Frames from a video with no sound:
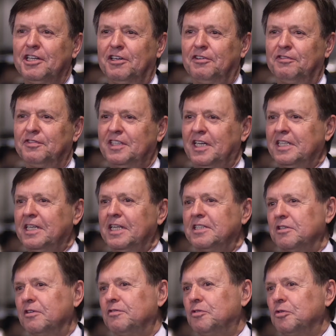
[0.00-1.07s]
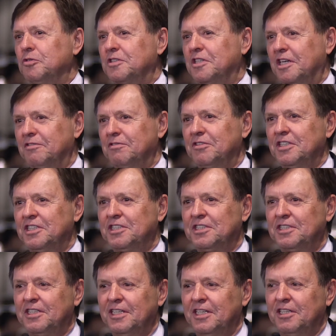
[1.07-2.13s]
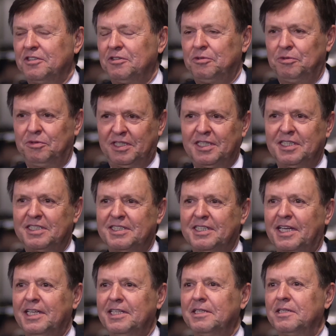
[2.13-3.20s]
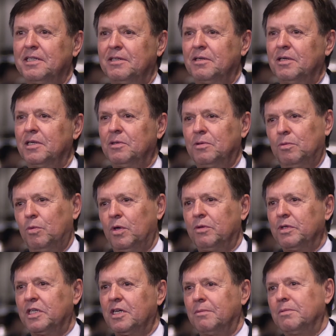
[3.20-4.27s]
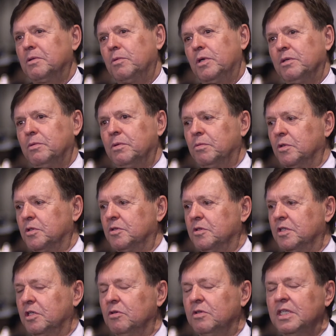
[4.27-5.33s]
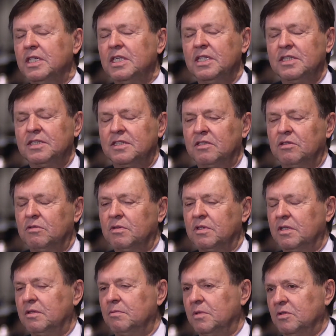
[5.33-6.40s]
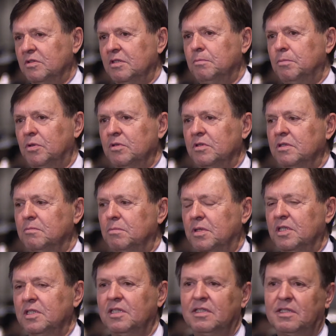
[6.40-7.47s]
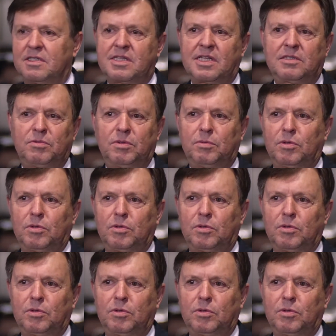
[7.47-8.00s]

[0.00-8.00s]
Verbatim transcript: of techniques of root coverage to understand uh, where we come and where we want to go. So the most important part is that we